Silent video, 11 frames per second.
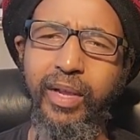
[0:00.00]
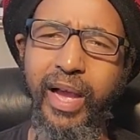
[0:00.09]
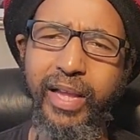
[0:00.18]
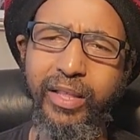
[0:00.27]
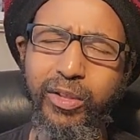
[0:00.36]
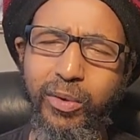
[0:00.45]

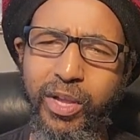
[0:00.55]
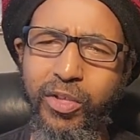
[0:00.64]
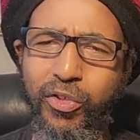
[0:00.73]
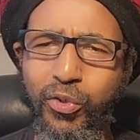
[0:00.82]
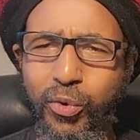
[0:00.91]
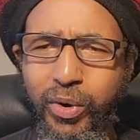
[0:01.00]
and to
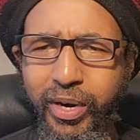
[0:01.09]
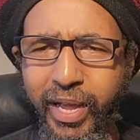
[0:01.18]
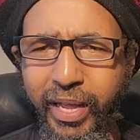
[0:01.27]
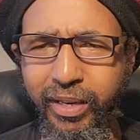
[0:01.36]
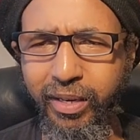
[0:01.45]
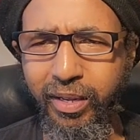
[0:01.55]
ensure
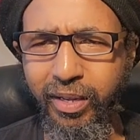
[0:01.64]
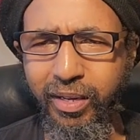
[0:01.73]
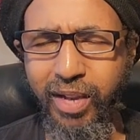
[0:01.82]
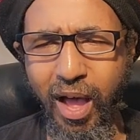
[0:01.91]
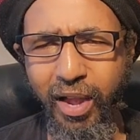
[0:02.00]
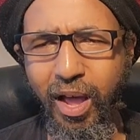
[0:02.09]
that
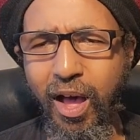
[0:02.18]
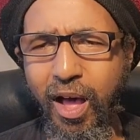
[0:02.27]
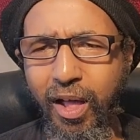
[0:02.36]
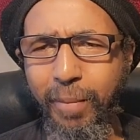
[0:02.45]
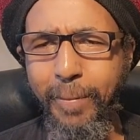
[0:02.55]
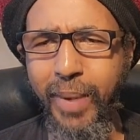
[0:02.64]
not
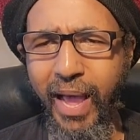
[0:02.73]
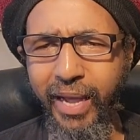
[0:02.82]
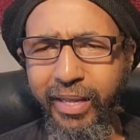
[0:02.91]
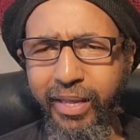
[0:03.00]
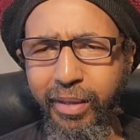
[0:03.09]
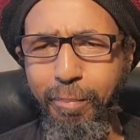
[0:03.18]
all black
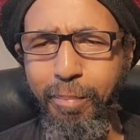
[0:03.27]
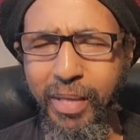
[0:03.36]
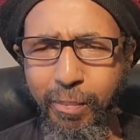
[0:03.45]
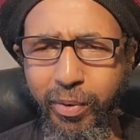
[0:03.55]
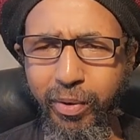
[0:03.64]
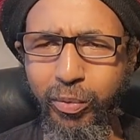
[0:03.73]

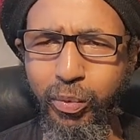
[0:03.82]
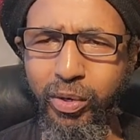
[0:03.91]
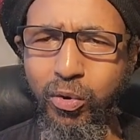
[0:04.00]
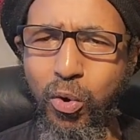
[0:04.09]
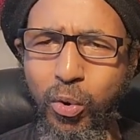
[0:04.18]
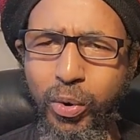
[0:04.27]
people
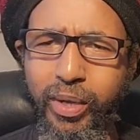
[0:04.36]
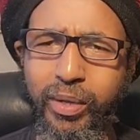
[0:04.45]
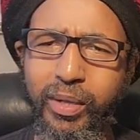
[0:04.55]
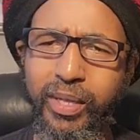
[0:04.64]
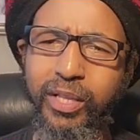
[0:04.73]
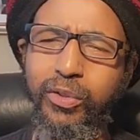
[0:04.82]
would go
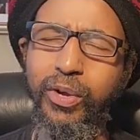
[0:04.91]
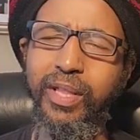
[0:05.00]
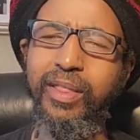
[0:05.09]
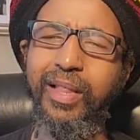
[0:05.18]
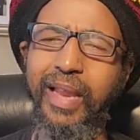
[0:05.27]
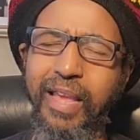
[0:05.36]
into
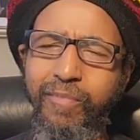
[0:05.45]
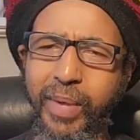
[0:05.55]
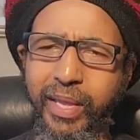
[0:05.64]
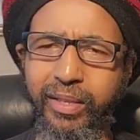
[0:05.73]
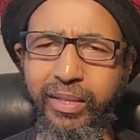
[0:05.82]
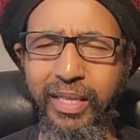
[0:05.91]

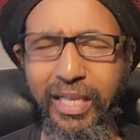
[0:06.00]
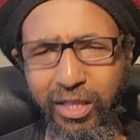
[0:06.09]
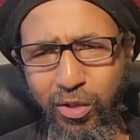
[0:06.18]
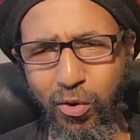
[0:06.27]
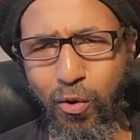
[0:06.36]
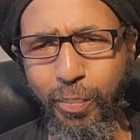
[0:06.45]
enslavement.
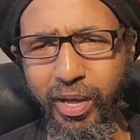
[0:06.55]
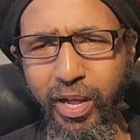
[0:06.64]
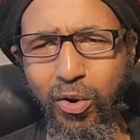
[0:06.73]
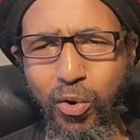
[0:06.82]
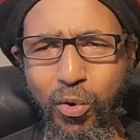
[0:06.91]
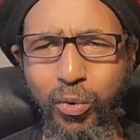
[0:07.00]
Ethiopia
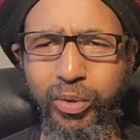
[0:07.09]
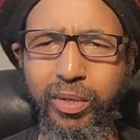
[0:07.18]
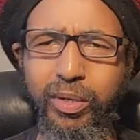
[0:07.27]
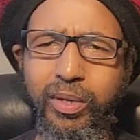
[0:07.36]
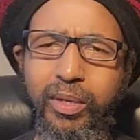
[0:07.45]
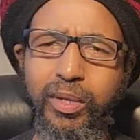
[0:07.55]
alone
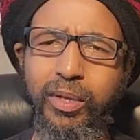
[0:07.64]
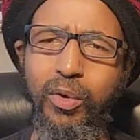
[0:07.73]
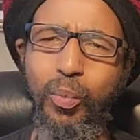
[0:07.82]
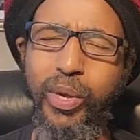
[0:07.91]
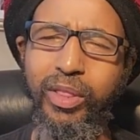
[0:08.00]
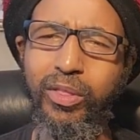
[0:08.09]

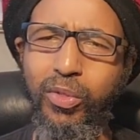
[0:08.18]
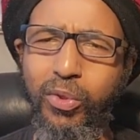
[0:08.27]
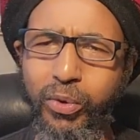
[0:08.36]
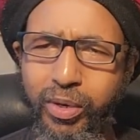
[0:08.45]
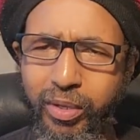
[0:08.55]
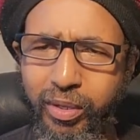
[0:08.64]

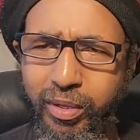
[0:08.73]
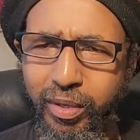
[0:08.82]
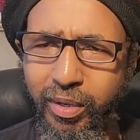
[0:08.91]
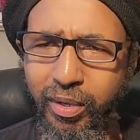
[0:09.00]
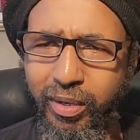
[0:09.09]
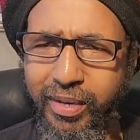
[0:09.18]
withstood
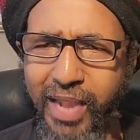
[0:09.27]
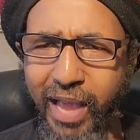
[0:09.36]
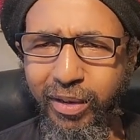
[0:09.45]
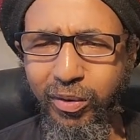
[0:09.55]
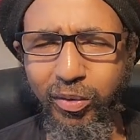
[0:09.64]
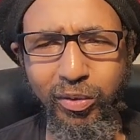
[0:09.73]

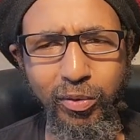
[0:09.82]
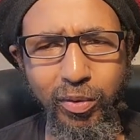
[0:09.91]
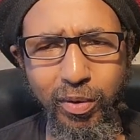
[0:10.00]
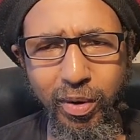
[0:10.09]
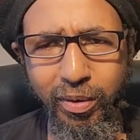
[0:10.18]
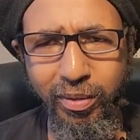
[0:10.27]
that
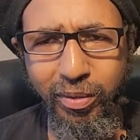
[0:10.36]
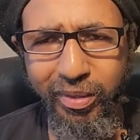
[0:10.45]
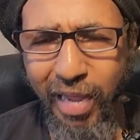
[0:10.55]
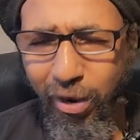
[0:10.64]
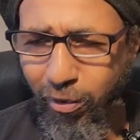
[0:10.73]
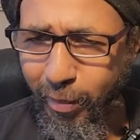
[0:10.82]

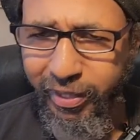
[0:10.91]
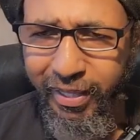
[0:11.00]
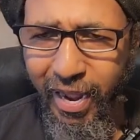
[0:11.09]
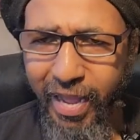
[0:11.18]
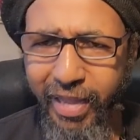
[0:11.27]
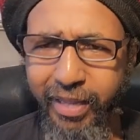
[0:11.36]
terrible
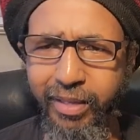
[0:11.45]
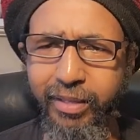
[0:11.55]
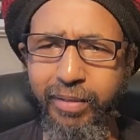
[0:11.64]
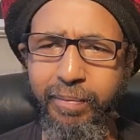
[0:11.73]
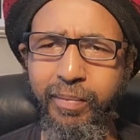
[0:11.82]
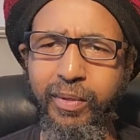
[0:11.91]
tide.
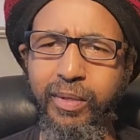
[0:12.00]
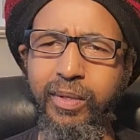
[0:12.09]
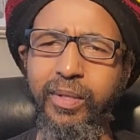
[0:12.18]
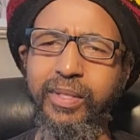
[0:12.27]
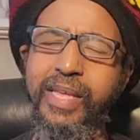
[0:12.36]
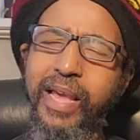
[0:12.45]

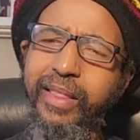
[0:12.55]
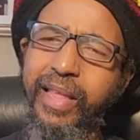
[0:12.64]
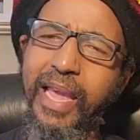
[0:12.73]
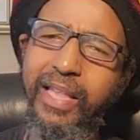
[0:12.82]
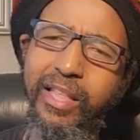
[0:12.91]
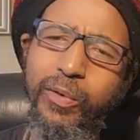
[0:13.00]
Yes,
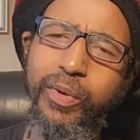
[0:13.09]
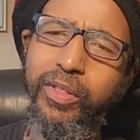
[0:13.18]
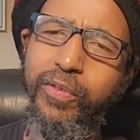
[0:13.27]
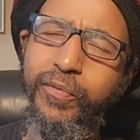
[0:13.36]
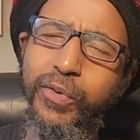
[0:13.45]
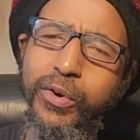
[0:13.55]
Haiti was
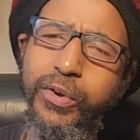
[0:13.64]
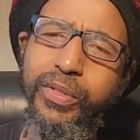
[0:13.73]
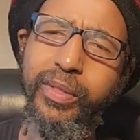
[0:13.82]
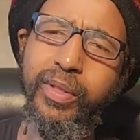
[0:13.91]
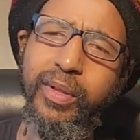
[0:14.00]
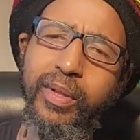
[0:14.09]
the first